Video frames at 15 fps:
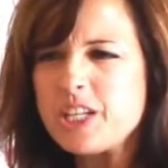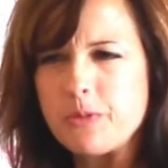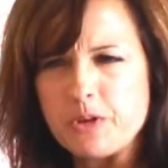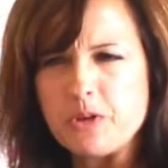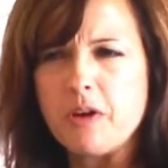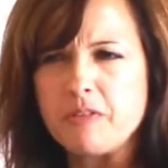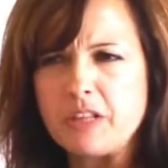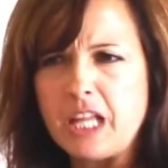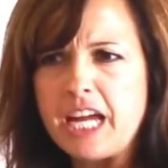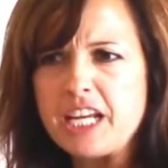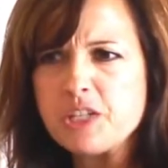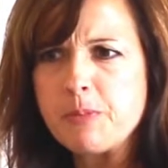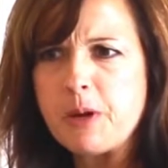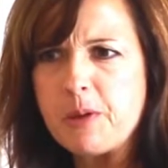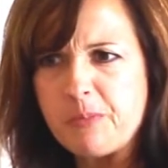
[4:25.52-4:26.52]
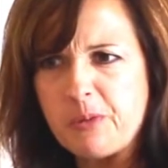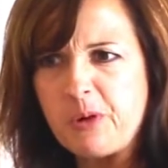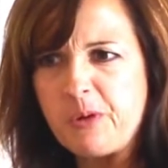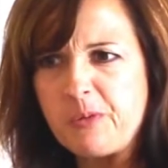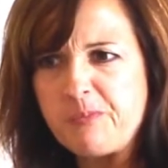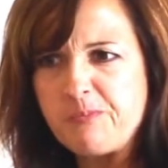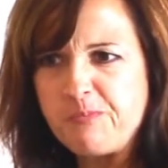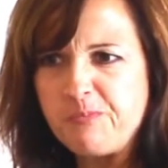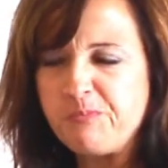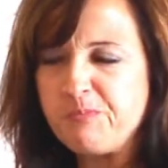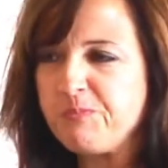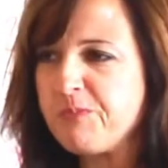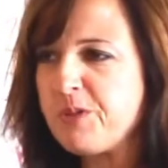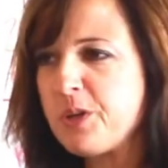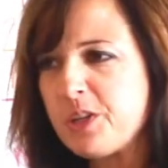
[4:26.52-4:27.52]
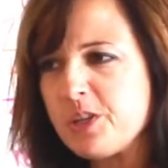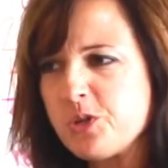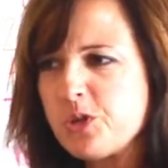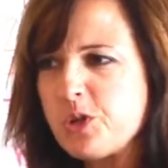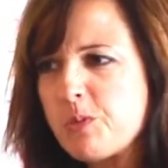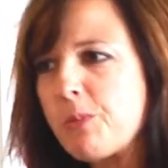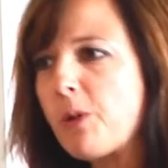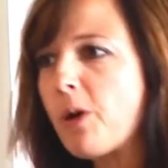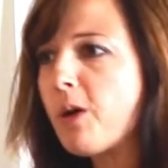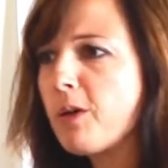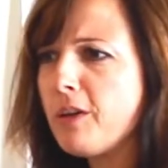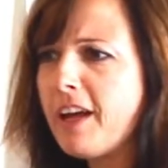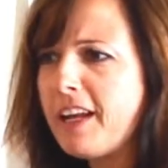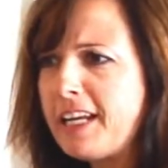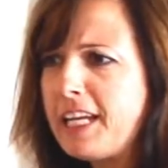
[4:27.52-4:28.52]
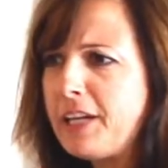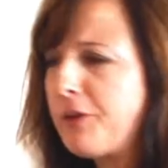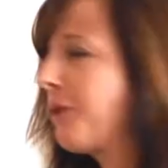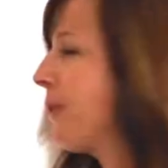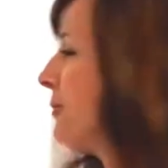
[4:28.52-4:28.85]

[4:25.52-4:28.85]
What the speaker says: when you have lined paper. You can do your bar a lot neater.